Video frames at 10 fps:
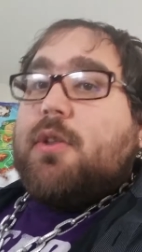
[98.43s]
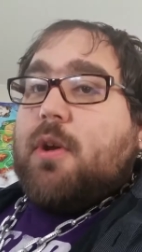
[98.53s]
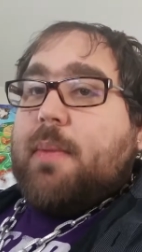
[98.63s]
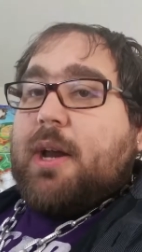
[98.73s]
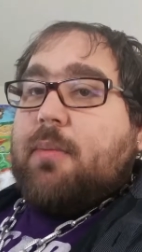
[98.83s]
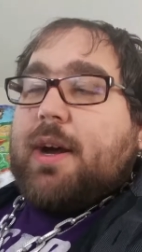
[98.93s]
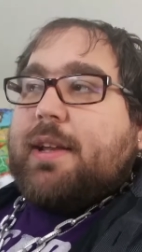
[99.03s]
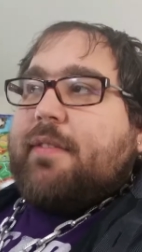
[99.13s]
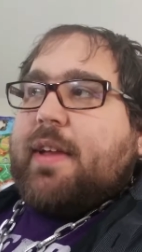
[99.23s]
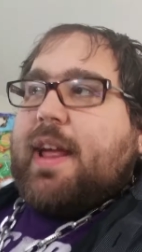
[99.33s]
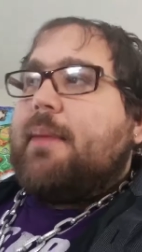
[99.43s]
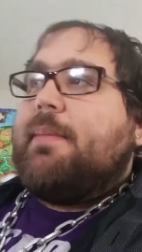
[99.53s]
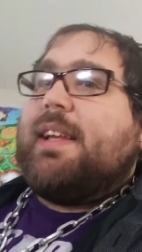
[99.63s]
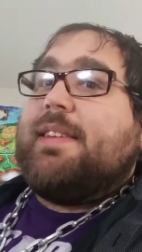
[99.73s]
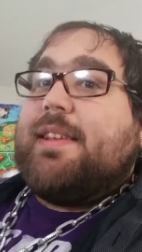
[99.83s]
no matter what, if it
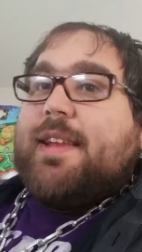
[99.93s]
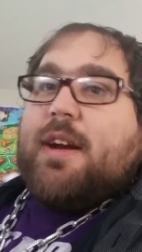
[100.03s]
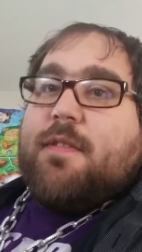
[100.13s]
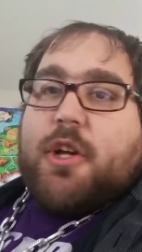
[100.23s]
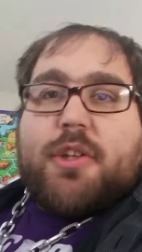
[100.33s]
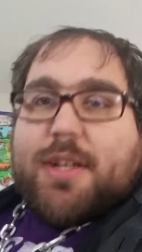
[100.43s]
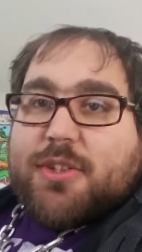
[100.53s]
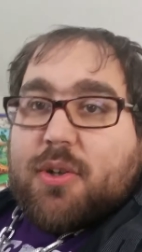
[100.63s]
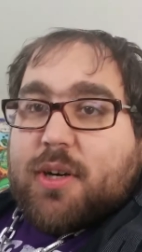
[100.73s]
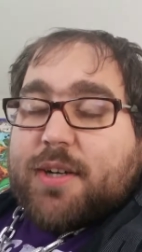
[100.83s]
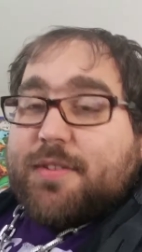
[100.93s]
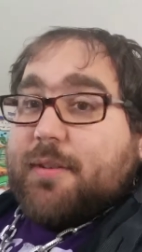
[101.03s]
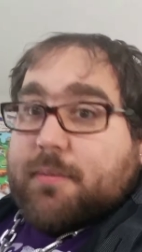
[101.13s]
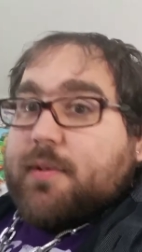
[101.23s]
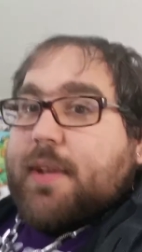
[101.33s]
empties, it's their fault, not yours.
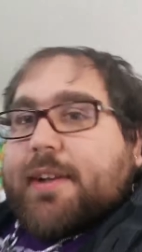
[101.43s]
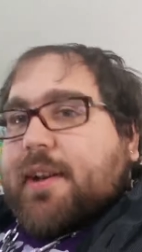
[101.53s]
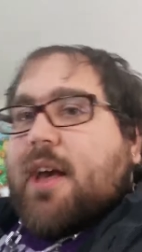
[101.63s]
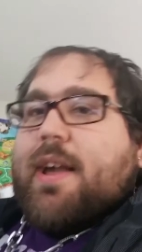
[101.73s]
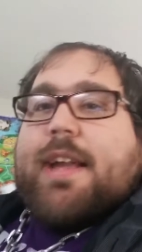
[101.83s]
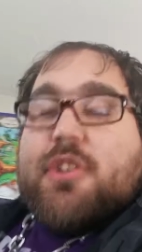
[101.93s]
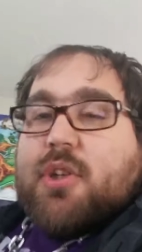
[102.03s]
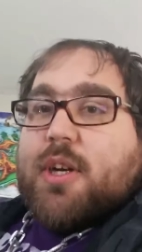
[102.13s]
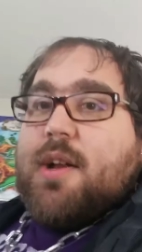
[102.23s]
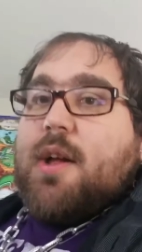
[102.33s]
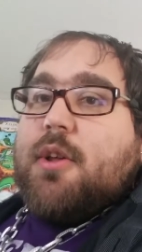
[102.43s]
And it's like yeah, okay, sure.